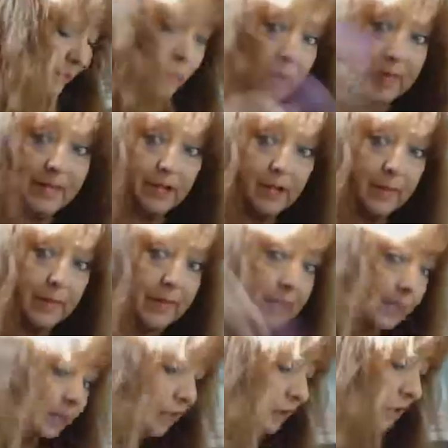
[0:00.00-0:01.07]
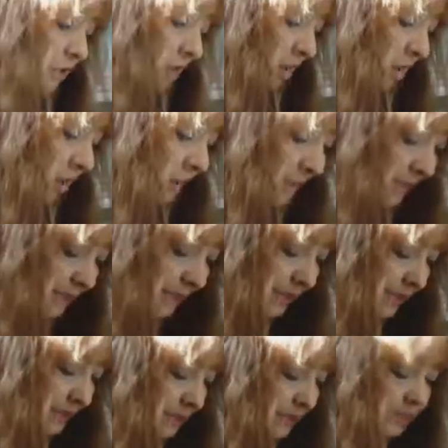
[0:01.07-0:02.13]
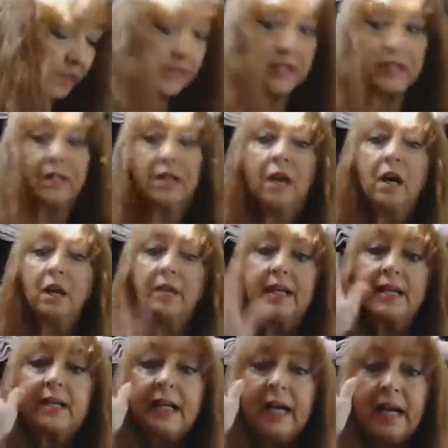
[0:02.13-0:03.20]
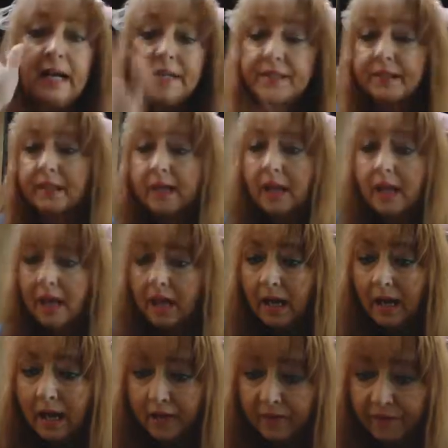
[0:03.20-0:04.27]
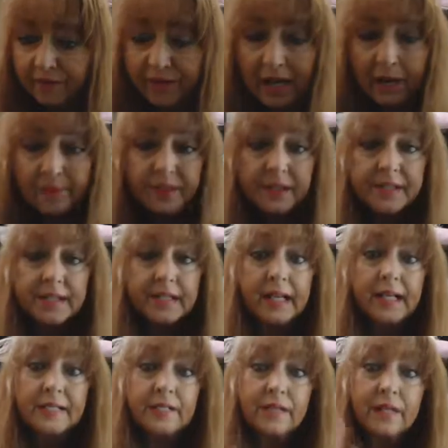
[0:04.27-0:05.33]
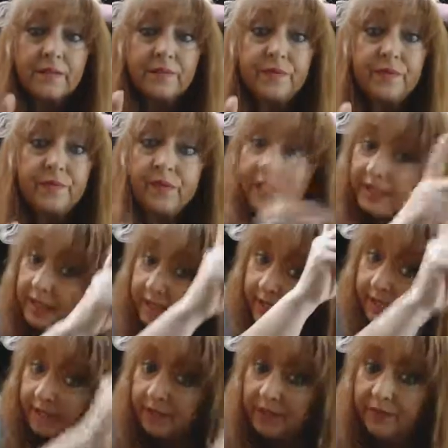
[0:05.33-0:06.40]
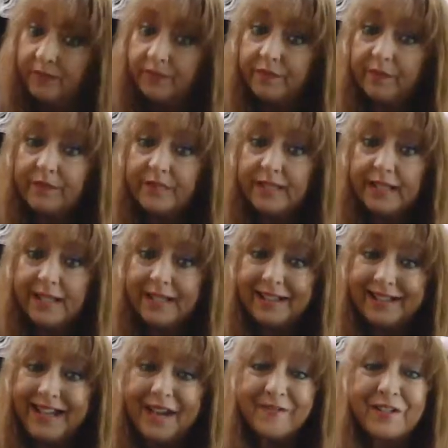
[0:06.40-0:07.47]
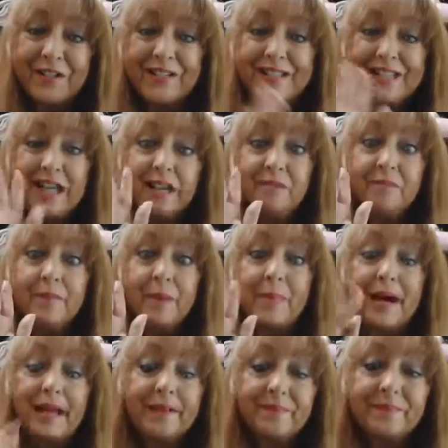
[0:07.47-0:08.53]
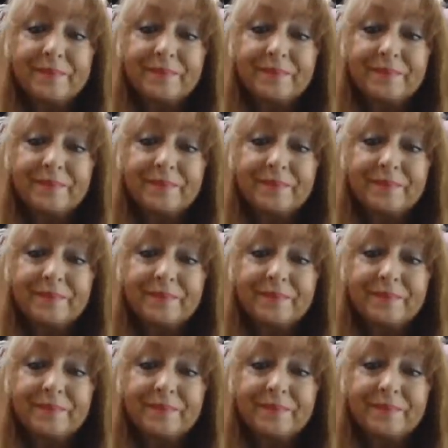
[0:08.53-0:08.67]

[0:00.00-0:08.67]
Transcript: Waiting on my yellow charm. That's next. All right, guys. Have a fabulous day. It's 11:15. I got to leave in 15. Have a good day. Bye-bye.